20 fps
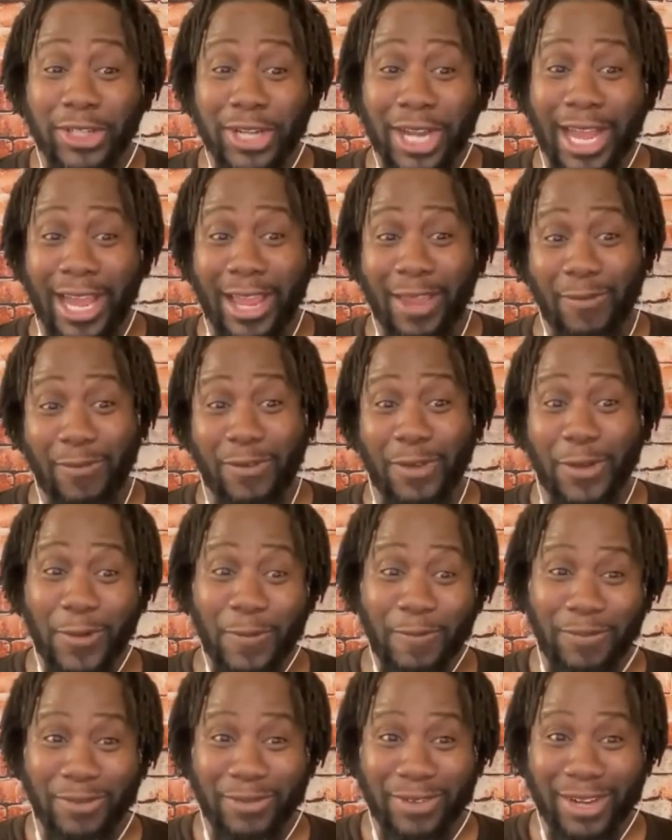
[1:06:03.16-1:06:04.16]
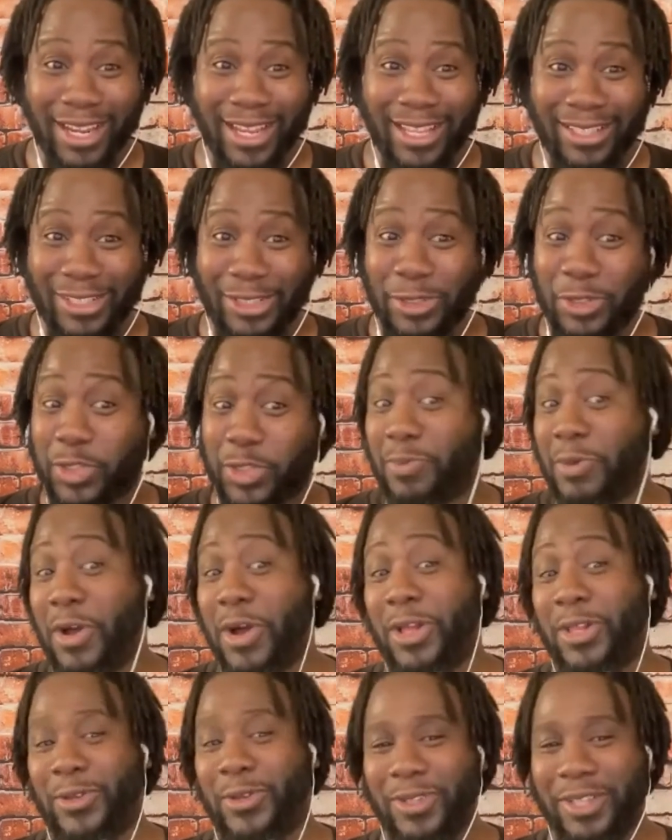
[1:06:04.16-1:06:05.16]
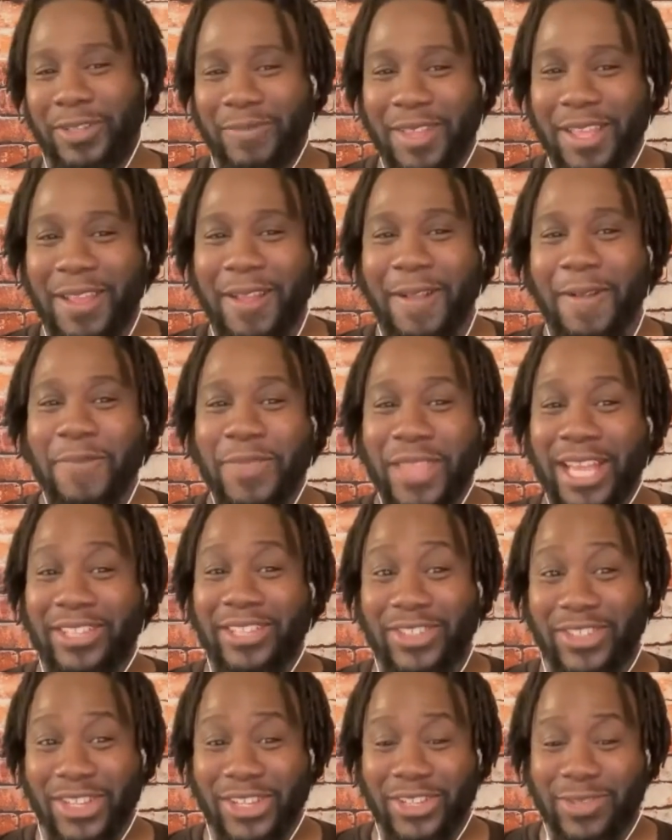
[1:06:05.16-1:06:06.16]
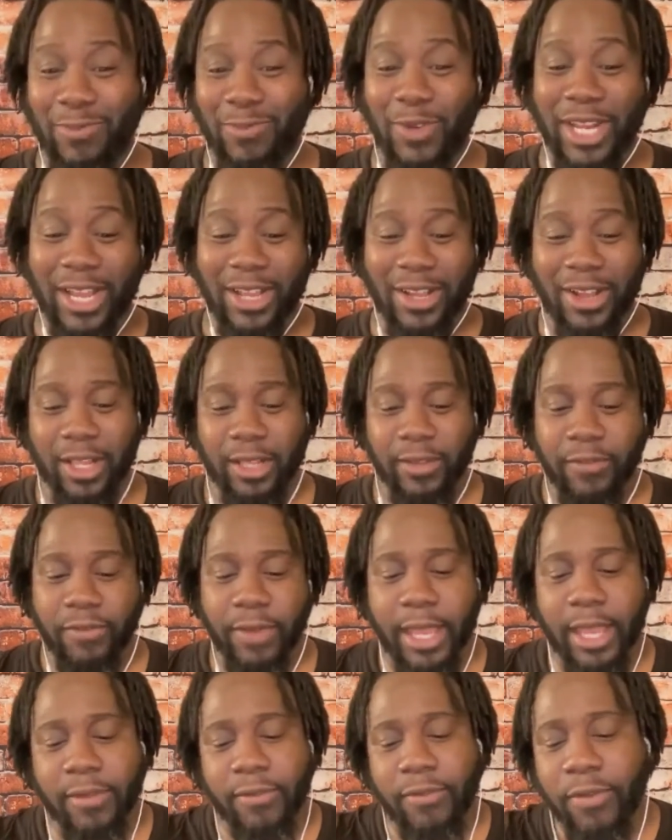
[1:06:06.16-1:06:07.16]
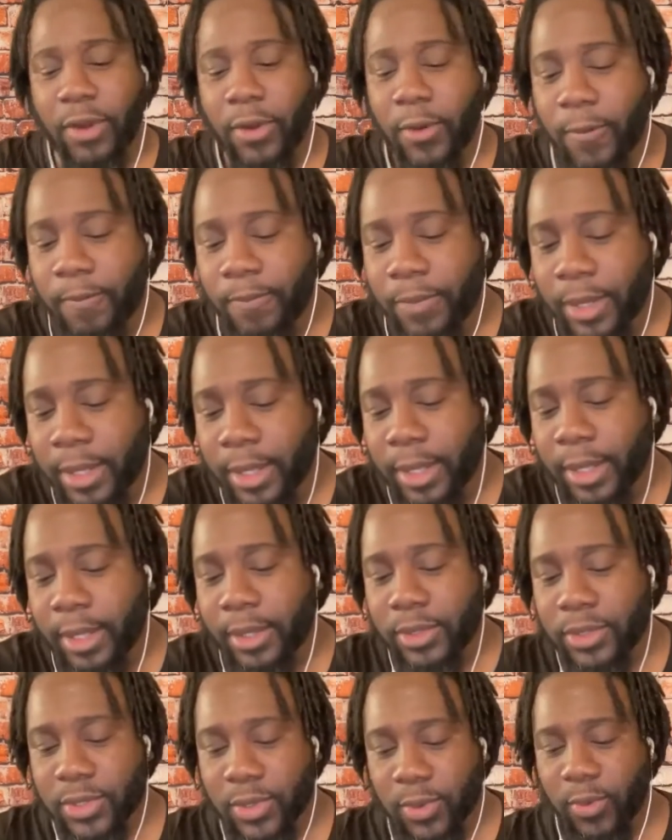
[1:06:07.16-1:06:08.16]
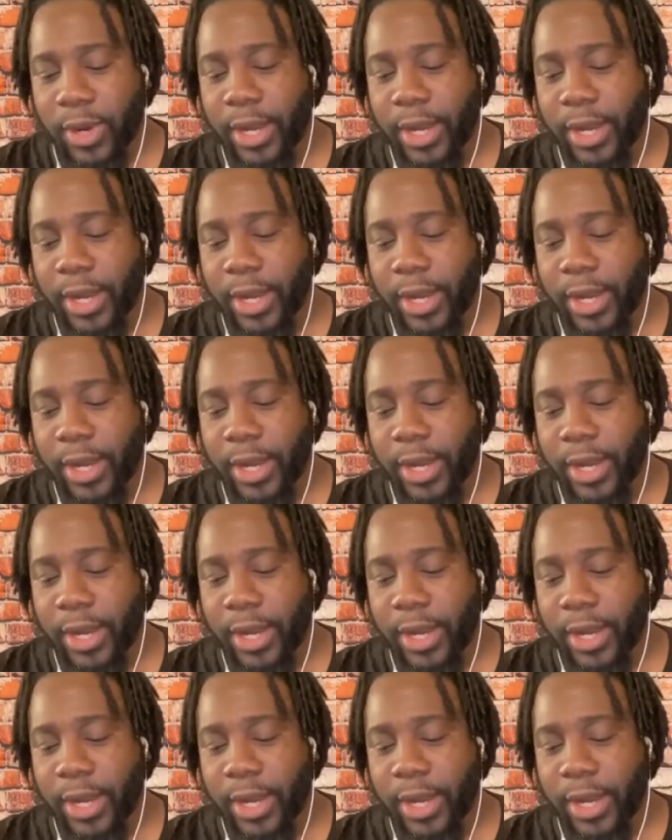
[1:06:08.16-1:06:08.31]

iPhone, right? The little smaller one. That's just what I call a fan phone, to where